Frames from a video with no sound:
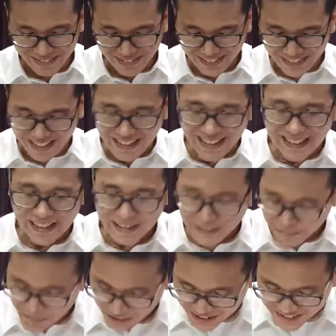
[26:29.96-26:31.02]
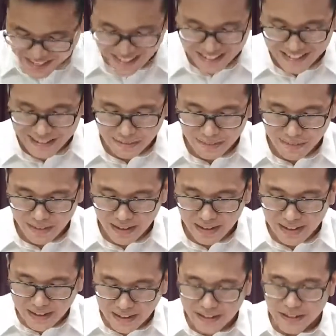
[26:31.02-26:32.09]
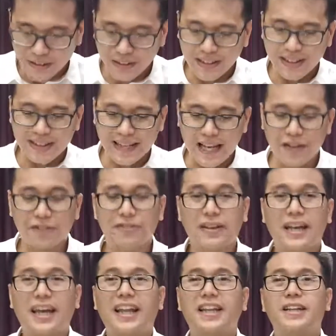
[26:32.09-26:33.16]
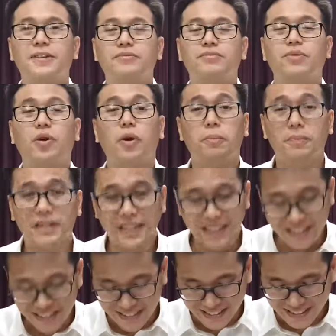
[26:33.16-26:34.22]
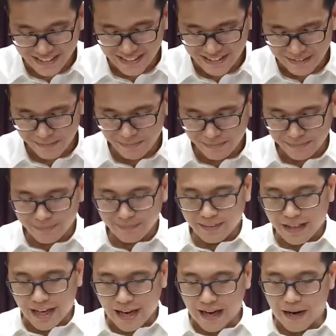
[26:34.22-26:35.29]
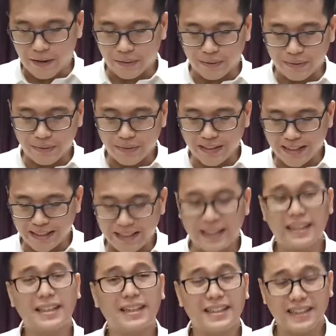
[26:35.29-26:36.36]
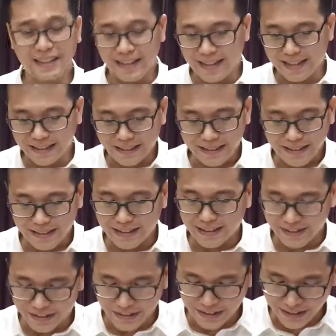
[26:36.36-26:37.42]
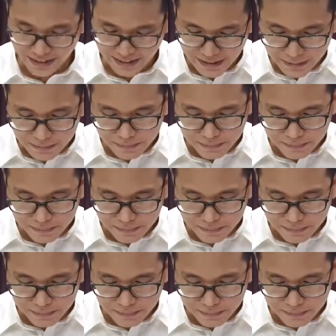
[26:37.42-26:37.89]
Okay. And number six, eternal life and omniscience. How do they relate? Letter A.